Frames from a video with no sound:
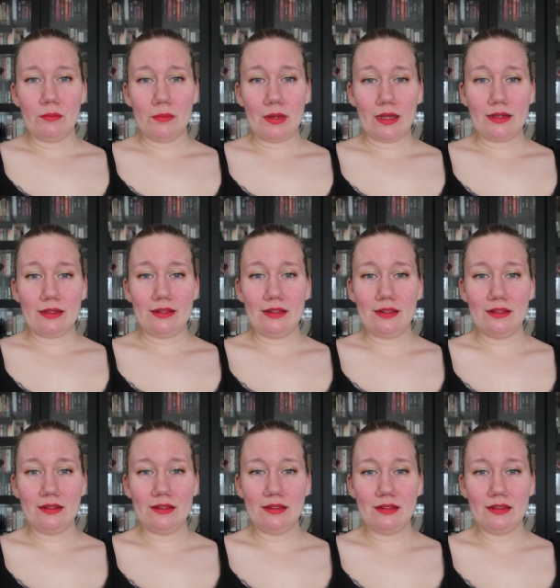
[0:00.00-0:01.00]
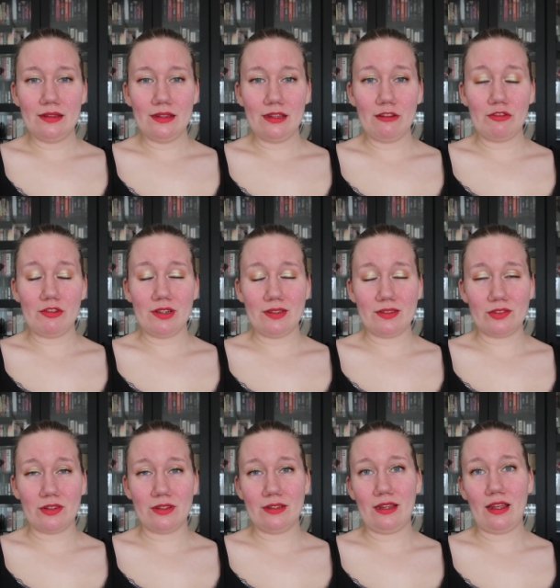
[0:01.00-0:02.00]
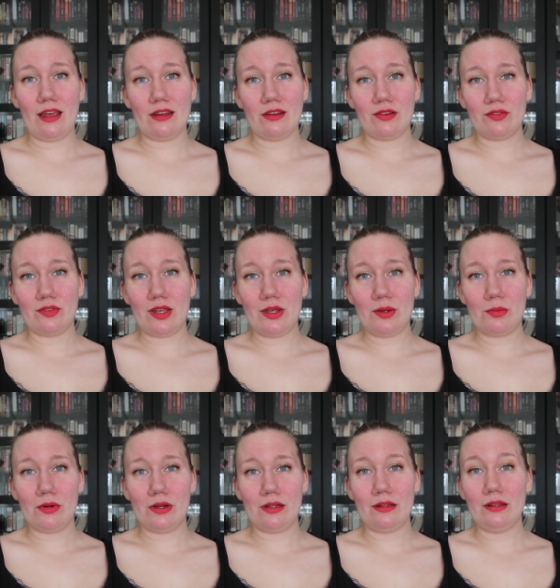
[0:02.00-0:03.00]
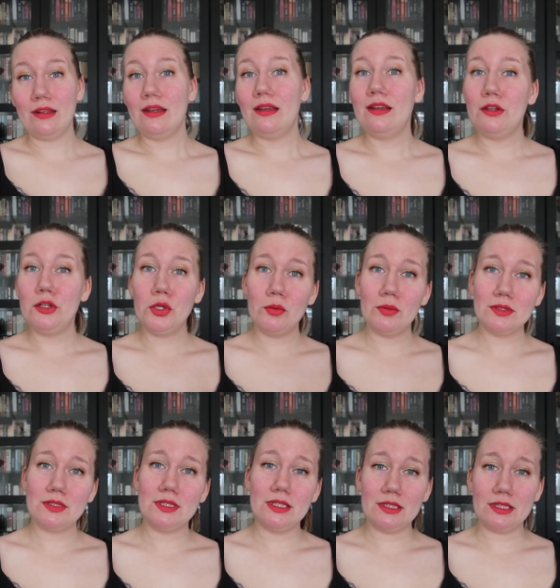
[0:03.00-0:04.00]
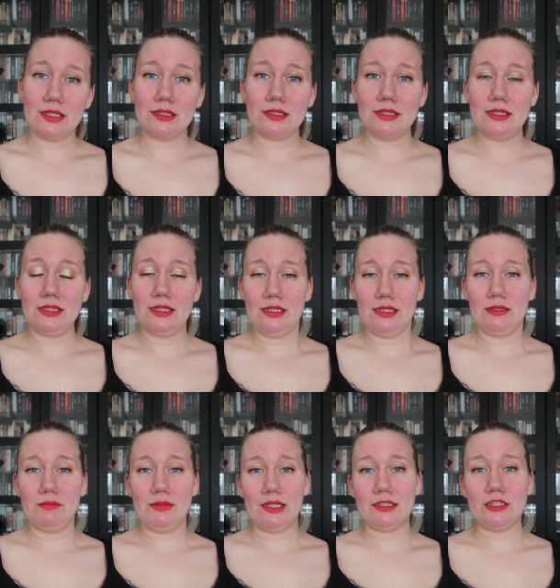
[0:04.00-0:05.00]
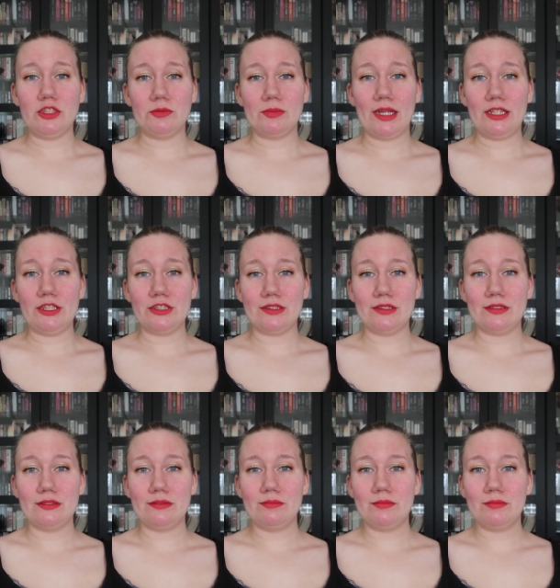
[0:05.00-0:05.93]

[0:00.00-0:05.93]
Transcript: but if it is on the end of April you will still not see Millennium Angel